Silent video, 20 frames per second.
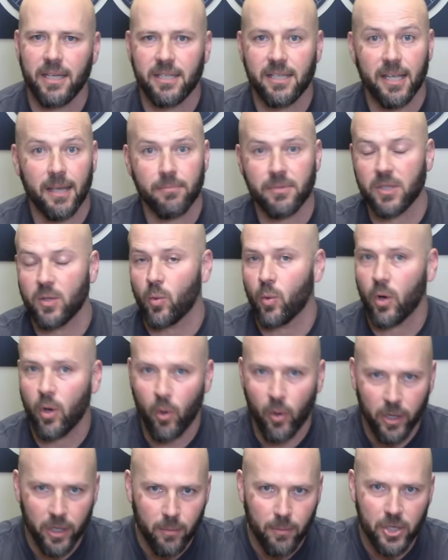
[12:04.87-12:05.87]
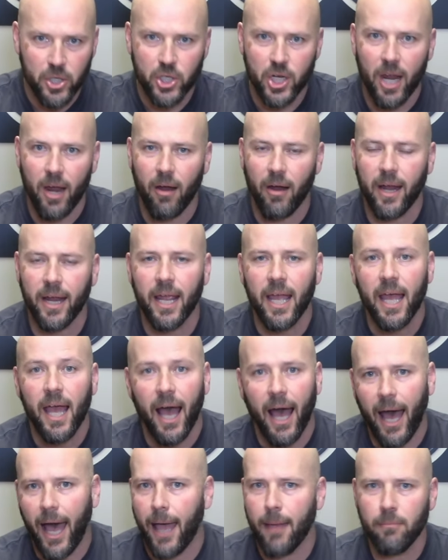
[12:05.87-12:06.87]
tips that we're going to be sharing,
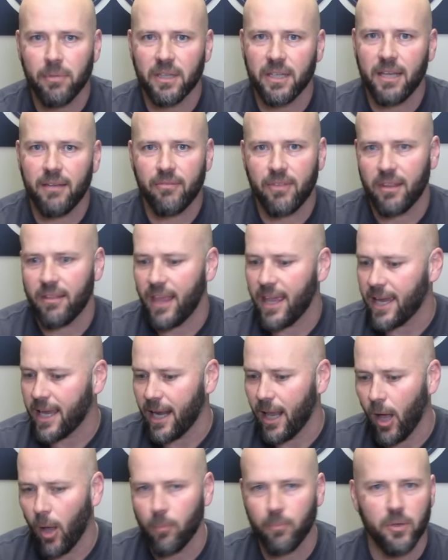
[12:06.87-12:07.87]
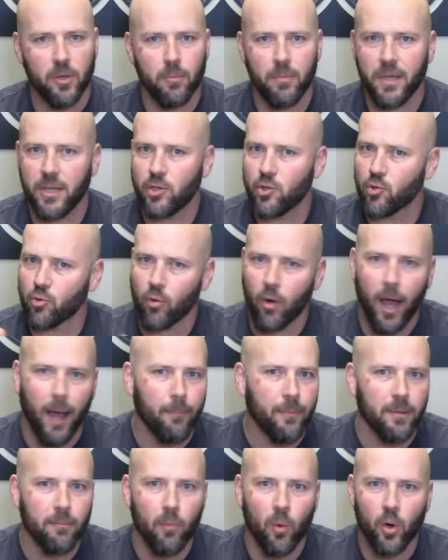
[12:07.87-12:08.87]
I believe that they can help you be
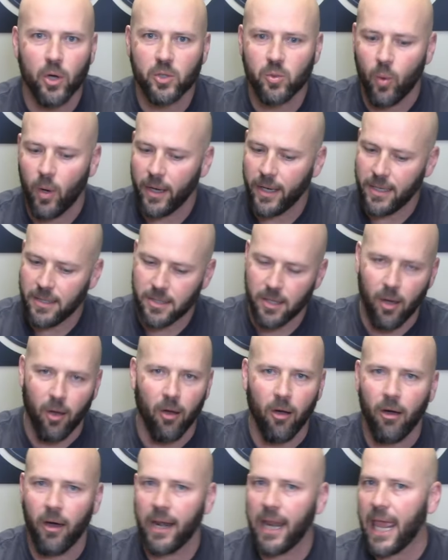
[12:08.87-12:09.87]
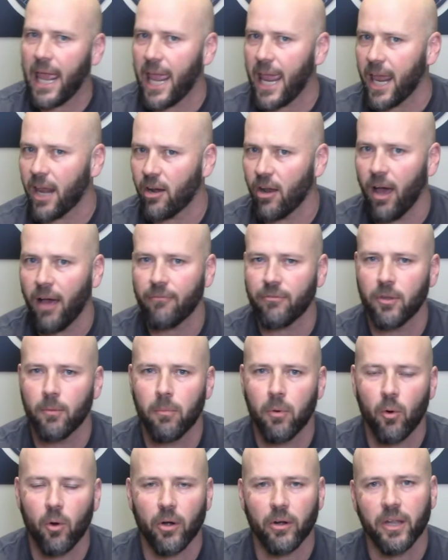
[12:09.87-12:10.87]
dropping more 20s on and off the
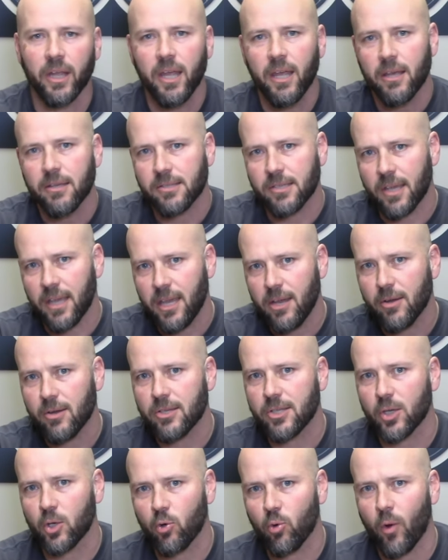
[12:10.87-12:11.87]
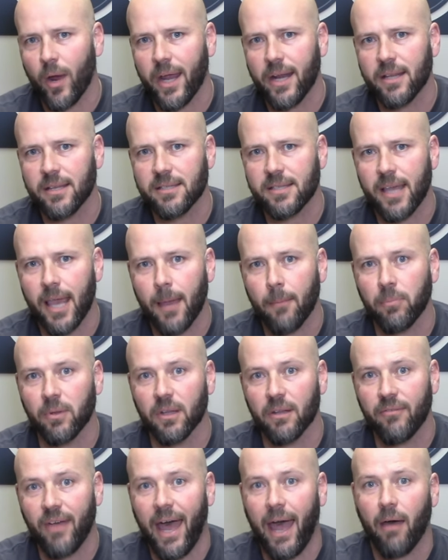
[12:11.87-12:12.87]
board. So here's a great example
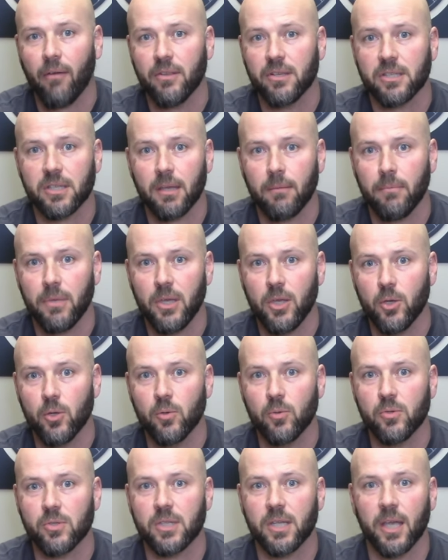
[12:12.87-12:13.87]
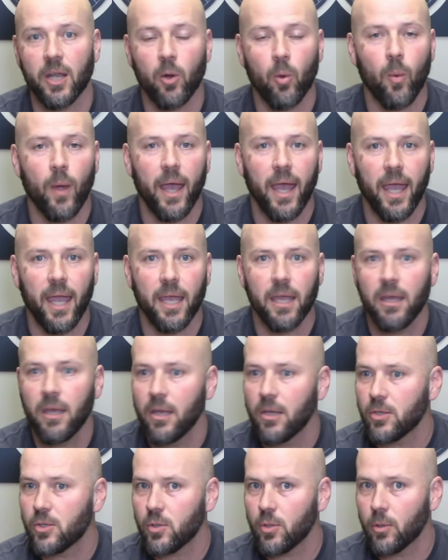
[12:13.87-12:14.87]
of how this can be used in a way
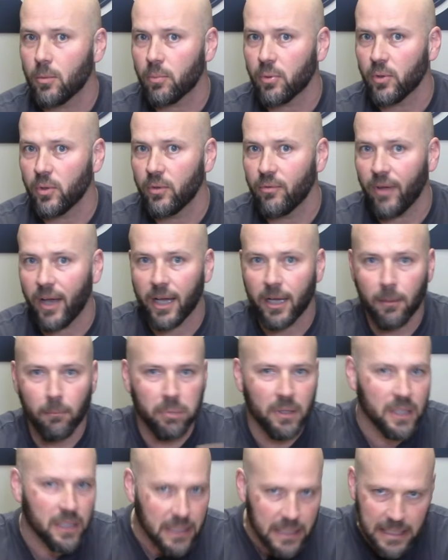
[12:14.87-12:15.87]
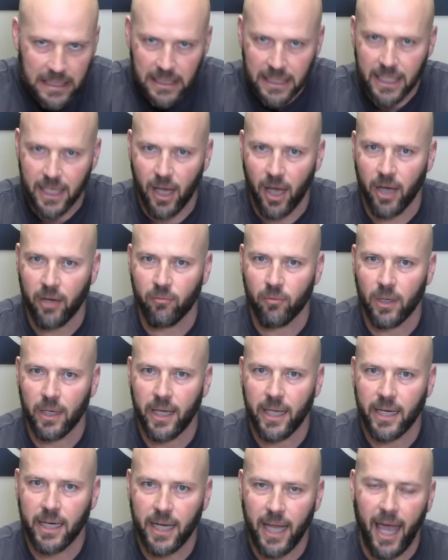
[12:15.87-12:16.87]
to improve a completely
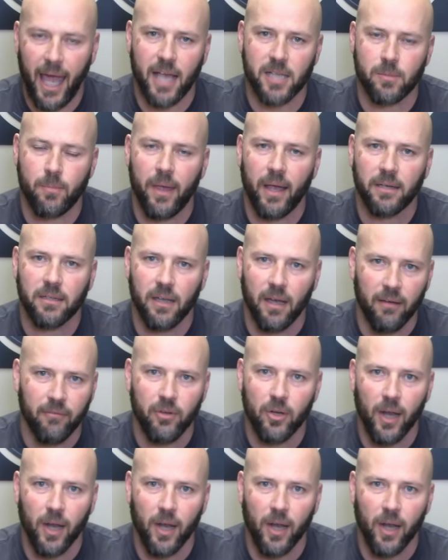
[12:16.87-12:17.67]
unrelated aspect of your